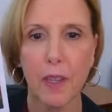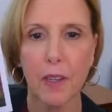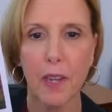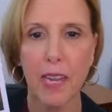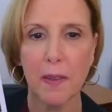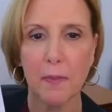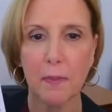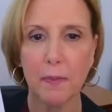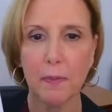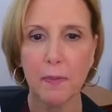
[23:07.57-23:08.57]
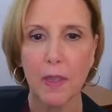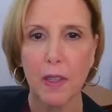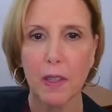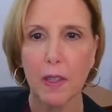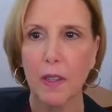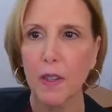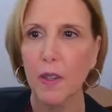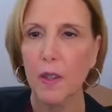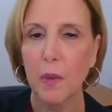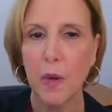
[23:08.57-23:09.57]
All right.
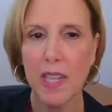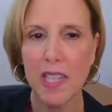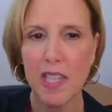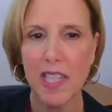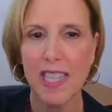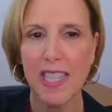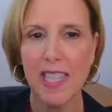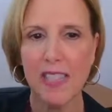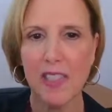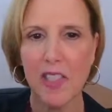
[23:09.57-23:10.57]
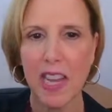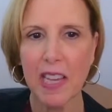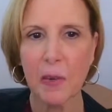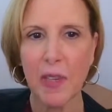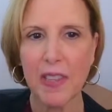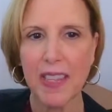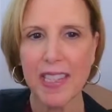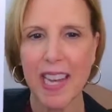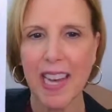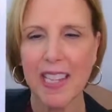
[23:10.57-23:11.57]
What is this? Say it with
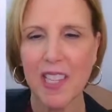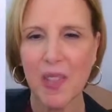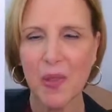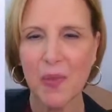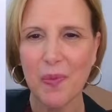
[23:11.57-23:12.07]
intent.